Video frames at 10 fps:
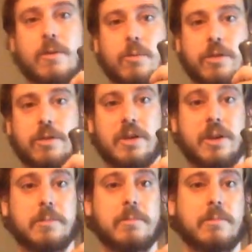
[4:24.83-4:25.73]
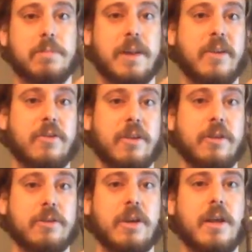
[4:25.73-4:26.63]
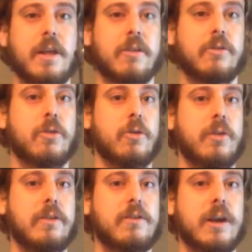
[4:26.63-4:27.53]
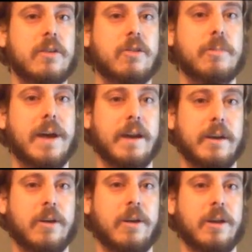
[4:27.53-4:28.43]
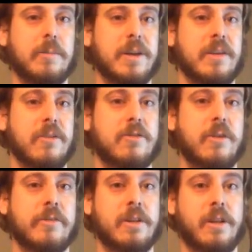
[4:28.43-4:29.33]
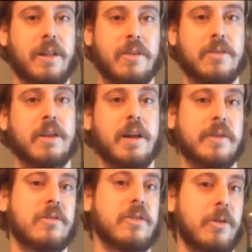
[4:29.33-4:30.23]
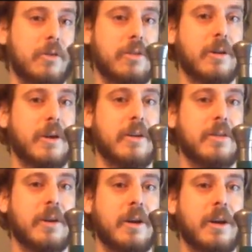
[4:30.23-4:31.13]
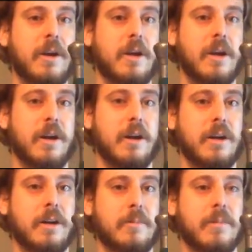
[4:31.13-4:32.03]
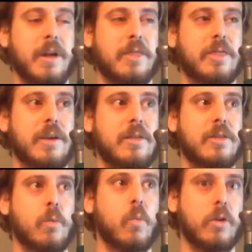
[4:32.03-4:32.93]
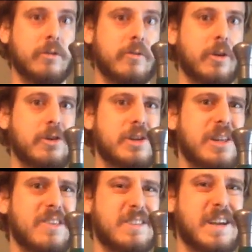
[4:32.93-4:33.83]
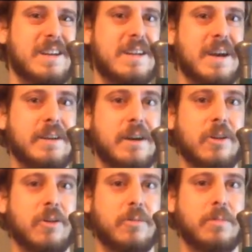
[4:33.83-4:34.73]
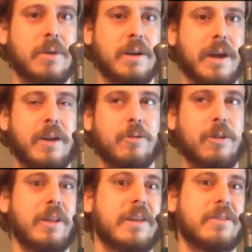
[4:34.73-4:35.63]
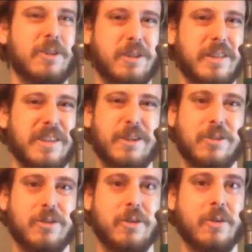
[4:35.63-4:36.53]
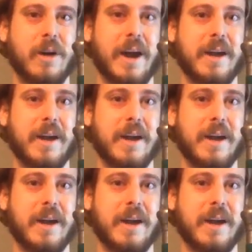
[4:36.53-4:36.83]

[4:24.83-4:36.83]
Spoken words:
with the plastic hilt. So that's not too bad at all. I mean, that's definitely less than a lot of steels that are out there. I think the wooden version is $99, but I don't really like the look of the hilt, so